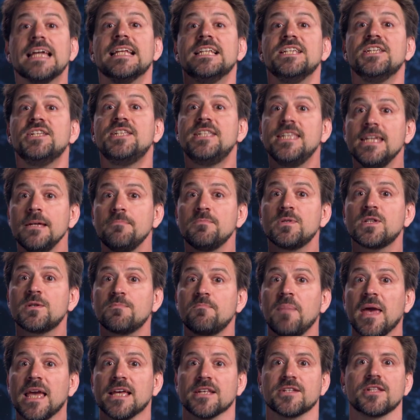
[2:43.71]
In deep
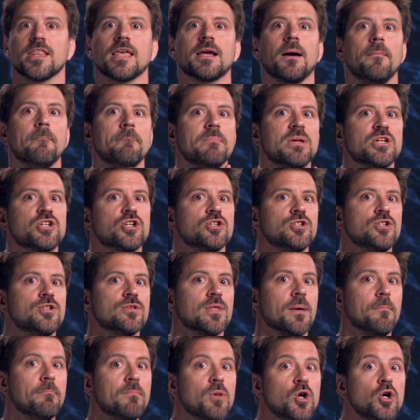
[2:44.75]
space, like a mission to
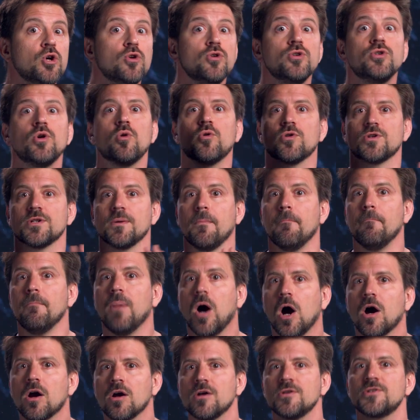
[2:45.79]
the moon or to
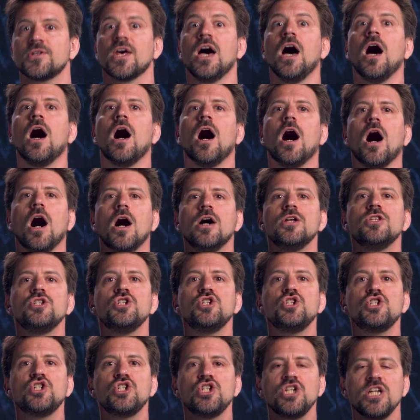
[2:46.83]
Mars,
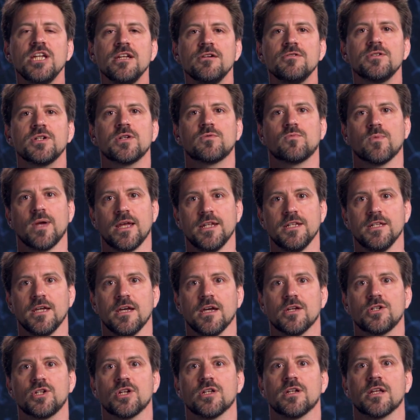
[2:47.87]
unshielded
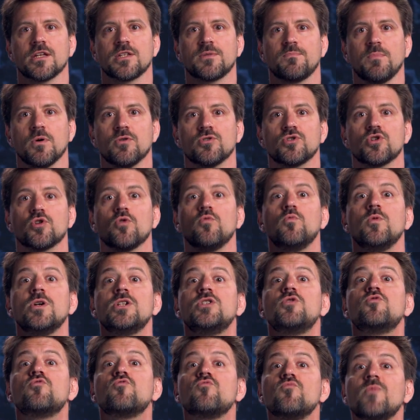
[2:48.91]
radiation exposure
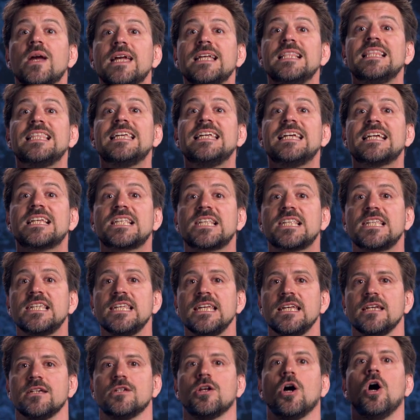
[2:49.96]
would greatly
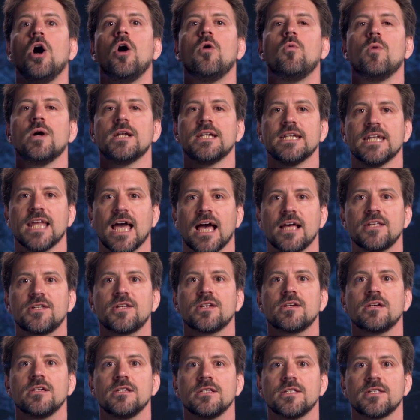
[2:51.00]
exceed what
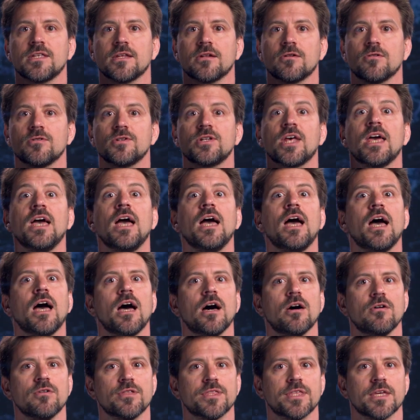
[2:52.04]
NASA considers
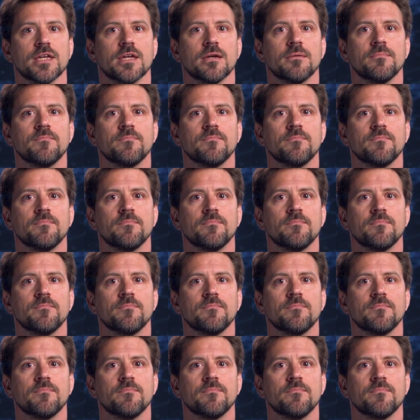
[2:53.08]
healthy.